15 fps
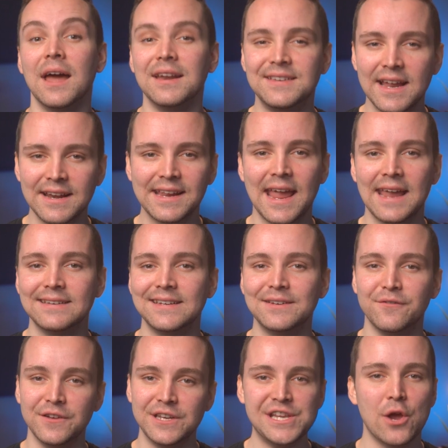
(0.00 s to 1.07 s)
A dedicated
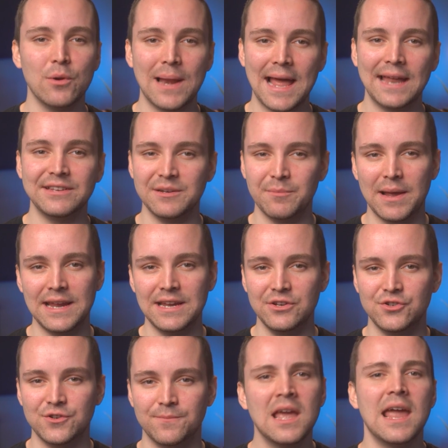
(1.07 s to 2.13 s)
video landing
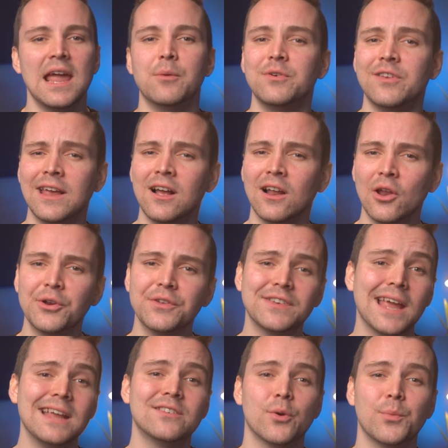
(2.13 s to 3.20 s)
page. It will take a lot of
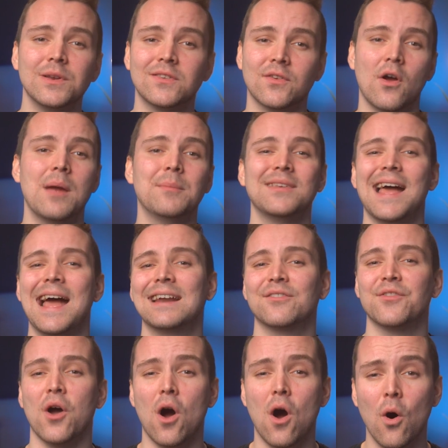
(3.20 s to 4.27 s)
data and time to add
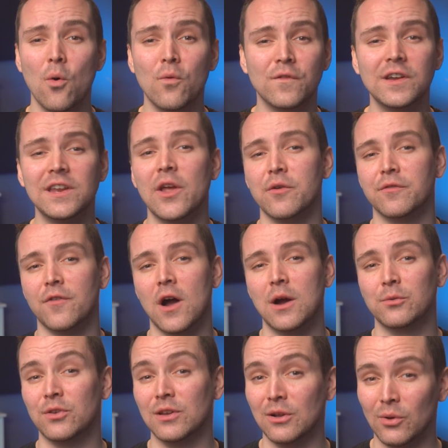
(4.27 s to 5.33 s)
the whole video
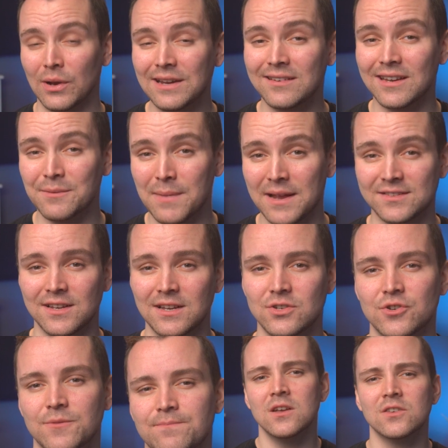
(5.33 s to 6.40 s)
file to your LinkedIn
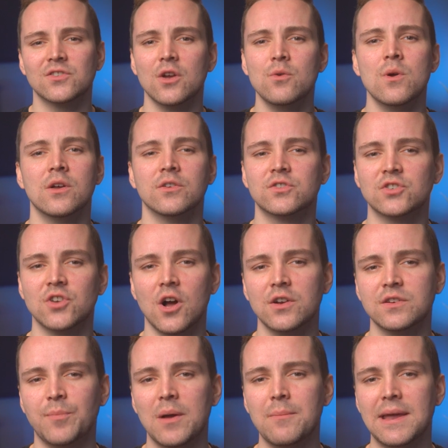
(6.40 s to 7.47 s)
message. So
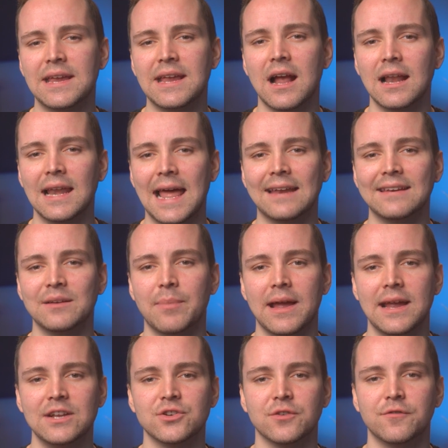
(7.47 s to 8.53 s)
start by making a landing
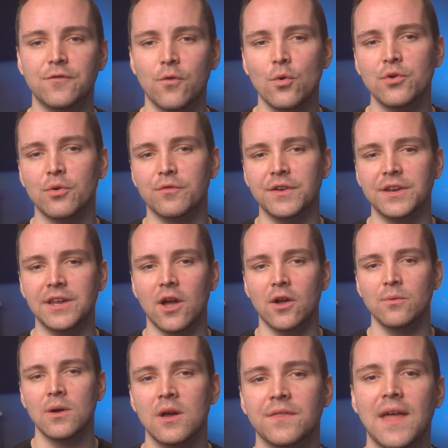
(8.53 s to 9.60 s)
page for your
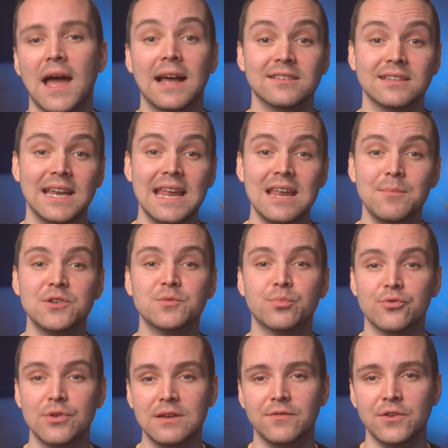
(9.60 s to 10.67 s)
video that has an image
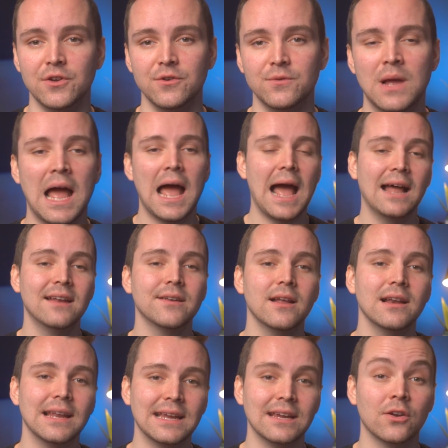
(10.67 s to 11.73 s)
preview and a
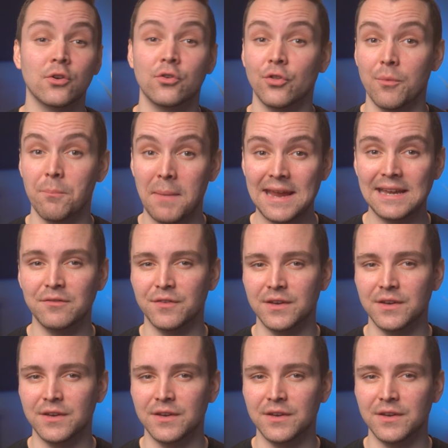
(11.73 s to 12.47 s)
link to the main